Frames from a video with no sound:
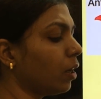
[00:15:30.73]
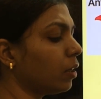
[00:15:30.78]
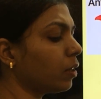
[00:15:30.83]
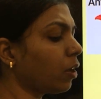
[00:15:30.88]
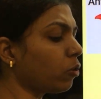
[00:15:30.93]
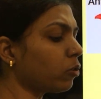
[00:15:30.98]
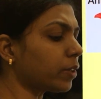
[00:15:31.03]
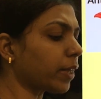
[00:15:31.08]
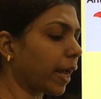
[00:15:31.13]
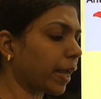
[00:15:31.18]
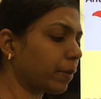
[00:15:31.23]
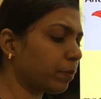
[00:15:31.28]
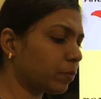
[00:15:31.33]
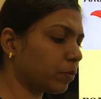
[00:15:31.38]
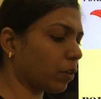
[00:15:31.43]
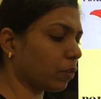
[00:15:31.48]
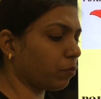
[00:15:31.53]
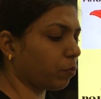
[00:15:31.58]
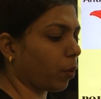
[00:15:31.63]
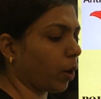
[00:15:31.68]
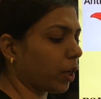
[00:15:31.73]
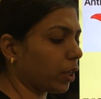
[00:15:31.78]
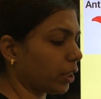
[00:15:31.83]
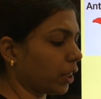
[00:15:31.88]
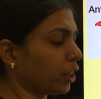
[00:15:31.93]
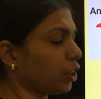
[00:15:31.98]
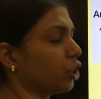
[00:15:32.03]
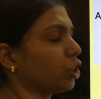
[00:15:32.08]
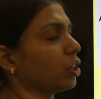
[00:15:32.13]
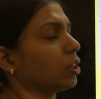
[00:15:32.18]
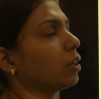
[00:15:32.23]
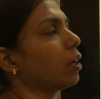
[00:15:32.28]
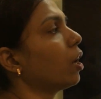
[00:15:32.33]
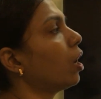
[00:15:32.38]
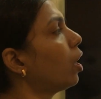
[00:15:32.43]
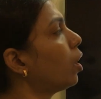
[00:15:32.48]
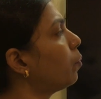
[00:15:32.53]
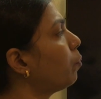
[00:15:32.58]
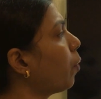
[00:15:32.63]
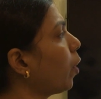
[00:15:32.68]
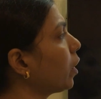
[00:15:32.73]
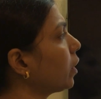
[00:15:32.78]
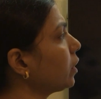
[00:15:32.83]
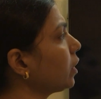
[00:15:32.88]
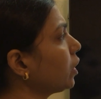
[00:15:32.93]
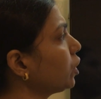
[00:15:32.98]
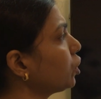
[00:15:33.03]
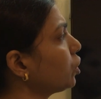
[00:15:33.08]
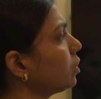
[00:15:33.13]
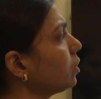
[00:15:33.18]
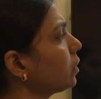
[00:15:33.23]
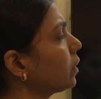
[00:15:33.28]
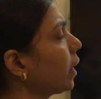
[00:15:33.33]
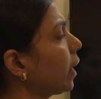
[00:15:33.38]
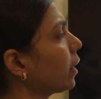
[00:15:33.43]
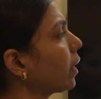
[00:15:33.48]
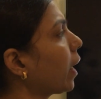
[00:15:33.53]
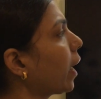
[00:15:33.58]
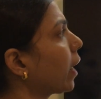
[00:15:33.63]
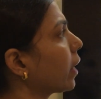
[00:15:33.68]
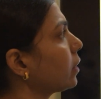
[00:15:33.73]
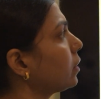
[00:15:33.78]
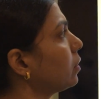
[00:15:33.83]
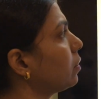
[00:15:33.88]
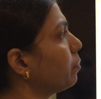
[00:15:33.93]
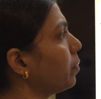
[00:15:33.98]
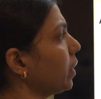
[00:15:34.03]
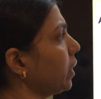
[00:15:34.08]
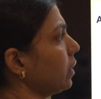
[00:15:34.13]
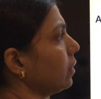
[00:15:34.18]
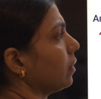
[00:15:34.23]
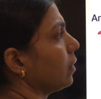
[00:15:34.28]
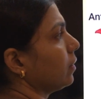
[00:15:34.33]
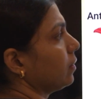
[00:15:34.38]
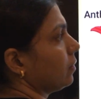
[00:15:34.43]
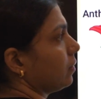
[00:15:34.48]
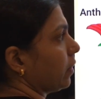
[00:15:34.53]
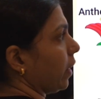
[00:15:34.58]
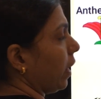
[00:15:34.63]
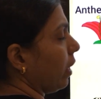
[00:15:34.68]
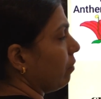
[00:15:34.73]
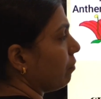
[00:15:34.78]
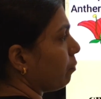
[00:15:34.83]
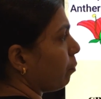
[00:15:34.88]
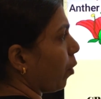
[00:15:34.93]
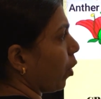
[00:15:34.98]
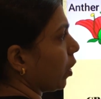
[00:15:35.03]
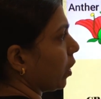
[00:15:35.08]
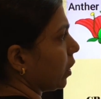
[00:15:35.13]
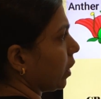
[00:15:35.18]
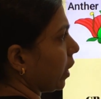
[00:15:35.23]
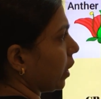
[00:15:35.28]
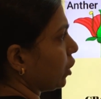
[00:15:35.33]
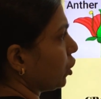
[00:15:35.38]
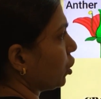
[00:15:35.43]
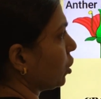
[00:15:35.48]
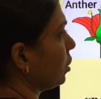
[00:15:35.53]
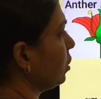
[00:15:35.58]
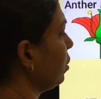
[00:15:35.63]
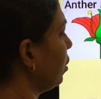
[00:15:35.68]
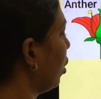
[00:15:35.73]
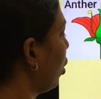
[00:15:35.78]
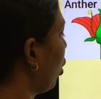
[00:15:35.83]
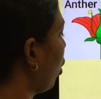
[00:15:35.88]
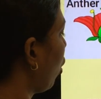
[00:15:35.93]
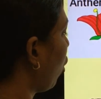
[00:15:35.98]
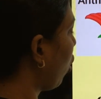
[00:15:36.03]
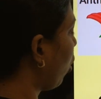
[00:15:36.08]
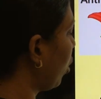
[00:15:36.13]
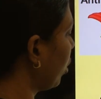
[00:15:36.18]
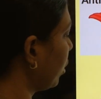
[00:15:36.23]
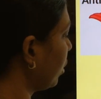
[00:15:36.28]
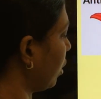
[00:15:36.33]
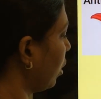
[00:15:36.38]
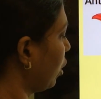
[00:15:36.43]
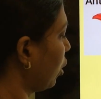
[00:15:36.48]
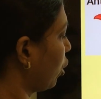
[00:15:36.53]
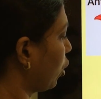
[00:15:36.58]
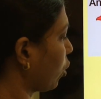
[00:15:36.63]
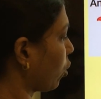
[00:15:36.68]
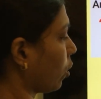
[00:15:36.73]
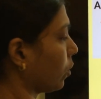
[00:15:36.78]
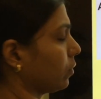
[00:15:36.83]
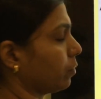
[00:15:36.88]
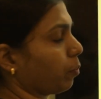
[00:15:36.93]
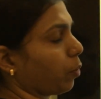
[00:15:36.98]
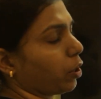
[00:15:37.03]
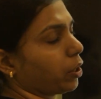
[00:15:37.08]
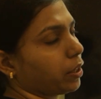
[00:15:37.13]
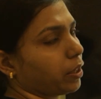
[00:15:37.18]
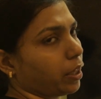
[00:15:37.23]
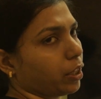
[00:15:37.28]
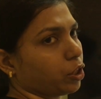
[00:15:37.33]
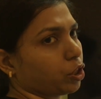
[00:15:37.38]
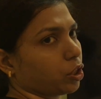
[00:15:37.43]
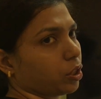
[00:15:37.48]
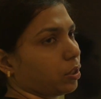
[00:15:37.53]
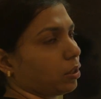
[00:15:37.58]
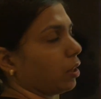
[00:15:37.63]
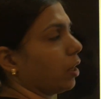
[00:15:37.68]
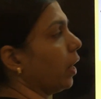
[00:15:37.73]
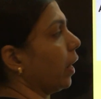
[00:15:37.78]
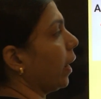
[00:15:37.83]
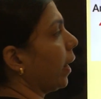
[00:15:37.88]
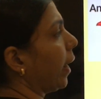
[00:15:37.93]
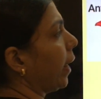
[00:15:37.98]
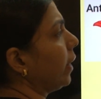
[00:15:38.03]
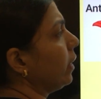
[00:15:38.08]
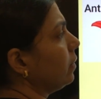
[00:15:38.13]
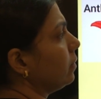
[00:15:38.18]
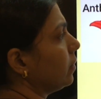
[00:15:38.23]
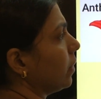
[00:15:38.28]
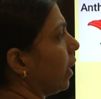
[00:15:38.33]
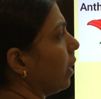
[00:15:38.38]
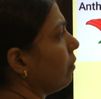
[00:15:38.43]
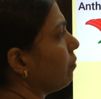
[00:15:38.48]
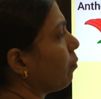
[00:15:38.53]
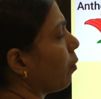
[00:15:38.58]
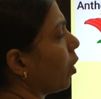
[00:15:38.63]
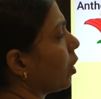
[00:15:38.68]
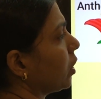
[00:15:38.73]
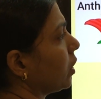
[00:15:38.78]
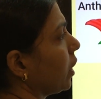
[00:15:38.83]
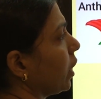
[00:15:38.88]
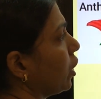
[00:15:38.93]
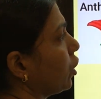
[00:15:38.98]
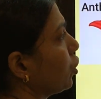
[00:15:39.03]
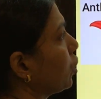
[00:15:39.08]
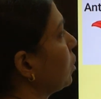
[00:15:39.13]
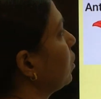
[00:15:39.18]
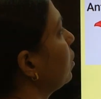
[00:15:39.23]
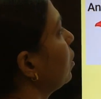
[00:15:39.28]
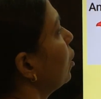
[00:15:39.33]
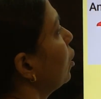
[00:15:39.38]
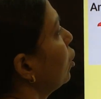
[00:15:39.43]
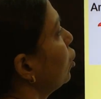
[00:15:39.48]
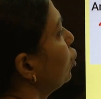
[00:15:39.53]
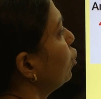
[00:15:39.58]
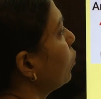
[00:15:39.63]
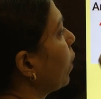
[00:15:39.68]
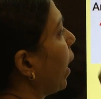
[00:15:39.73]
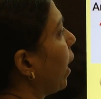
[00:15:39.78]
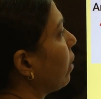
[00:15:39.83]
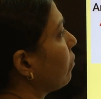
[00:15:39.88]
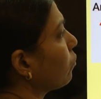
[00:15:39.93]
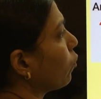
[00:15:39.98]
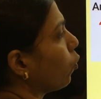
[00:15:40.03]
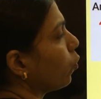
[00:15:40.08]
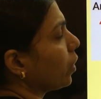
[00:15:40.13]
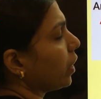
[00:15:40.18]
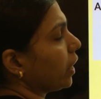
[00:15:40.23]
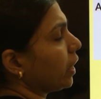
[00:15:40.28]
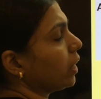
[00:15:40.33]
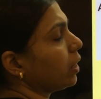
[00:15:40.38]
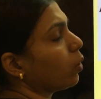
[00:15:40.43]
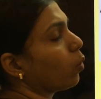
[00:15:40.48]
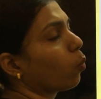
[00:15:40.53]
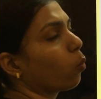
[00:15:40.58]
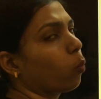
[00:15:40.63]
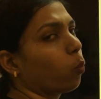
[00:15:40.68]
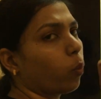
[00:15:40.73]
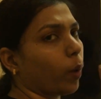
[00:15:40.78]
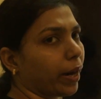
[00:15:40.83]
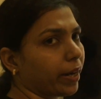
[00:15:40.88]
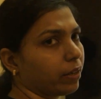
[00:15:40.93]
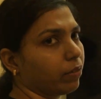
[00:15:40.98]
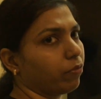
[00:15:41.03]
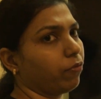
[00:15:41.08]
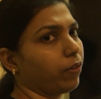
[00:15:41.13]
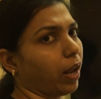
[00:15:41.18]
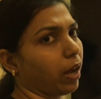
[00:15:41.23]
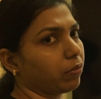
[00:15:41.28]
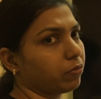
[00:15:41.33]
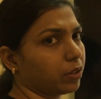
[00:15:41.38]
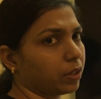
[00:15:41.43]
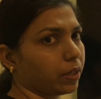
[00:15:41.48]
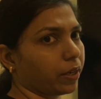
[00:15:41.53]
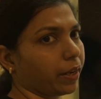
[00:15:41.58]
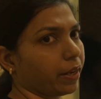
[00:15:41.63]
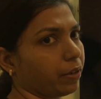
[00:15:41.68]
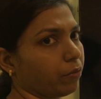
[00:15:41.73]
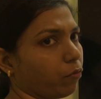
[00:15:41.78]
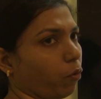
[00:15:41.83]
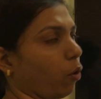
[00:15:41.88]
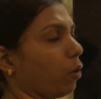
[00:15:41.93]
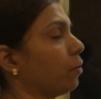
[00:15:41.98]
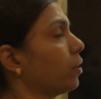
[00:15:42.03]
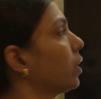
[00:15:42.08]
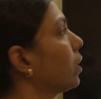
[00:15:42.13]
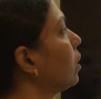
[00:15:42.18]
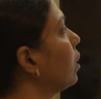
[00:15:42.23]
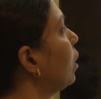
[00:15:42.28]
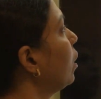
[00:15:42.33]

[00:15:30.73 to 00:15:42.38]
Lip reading: Now, types of pollination. Pollination can either be self-pollination or cross-pollination. In self-pollination, you have only one flower involved.